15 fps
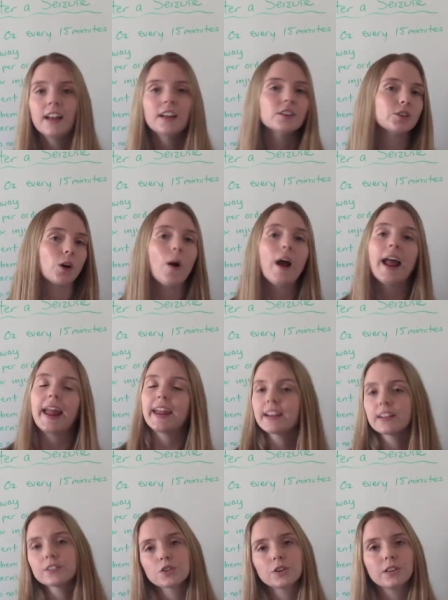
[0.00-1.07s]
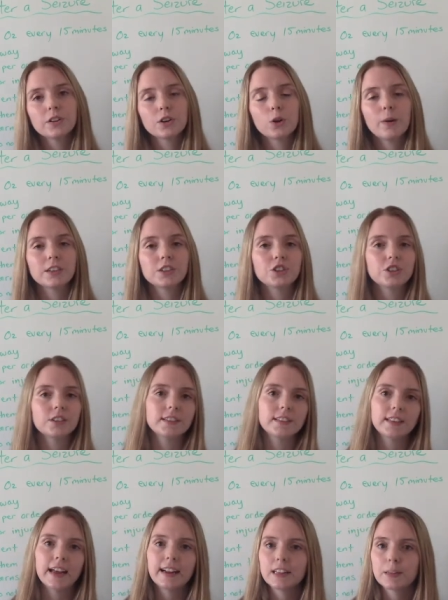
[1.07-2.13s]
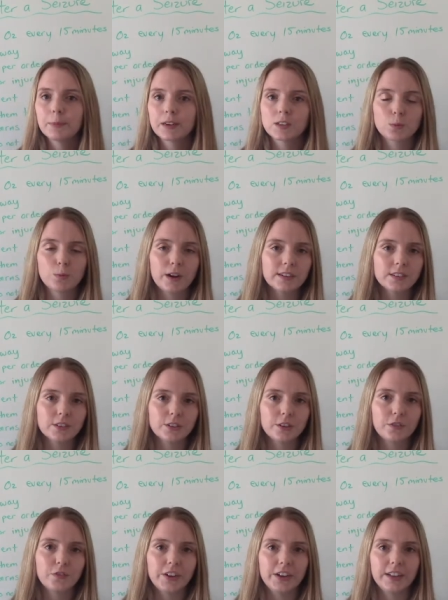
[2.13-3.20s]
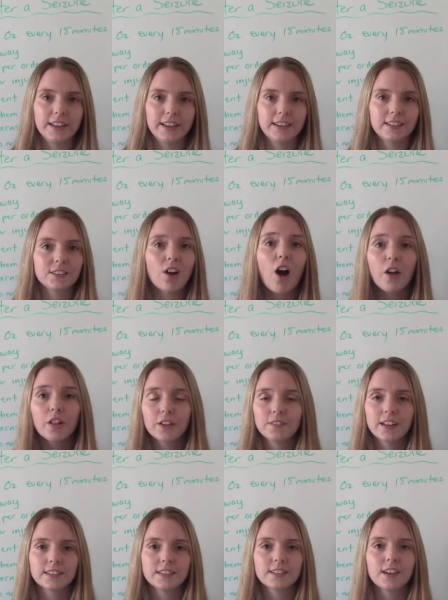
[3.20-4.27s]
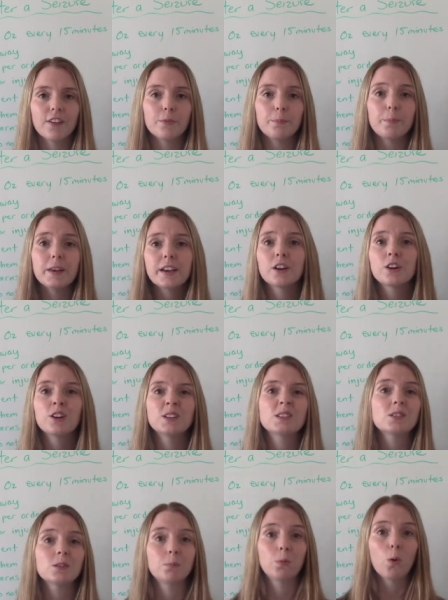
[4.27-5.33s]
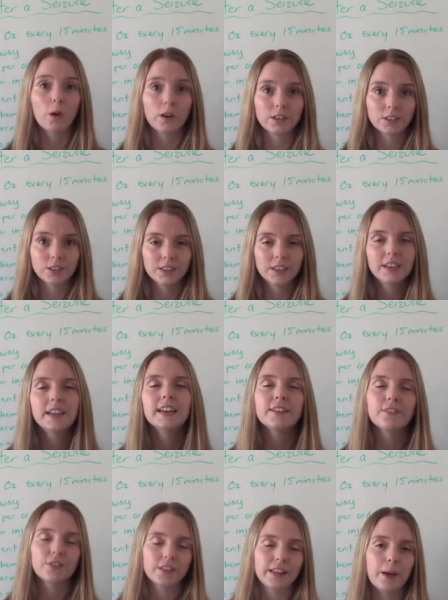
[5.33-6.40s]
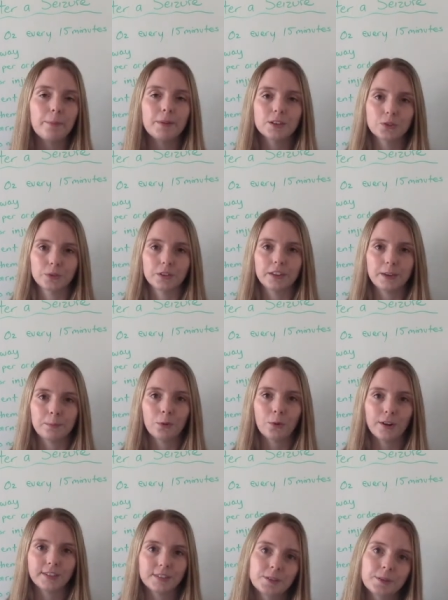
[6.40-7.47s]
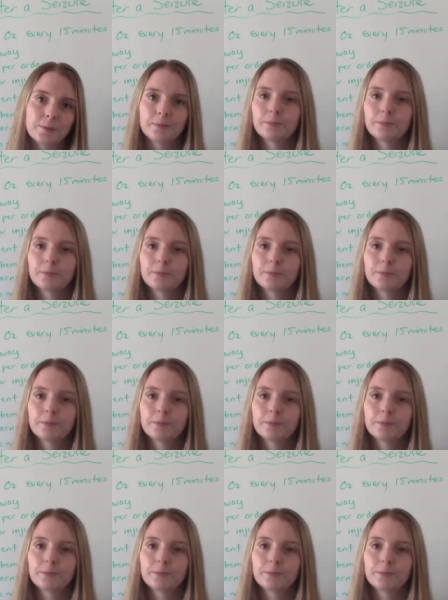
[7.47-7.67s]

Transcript: So answering their questions, letting them express their feelings, all of that stuff, being a good support for them is really important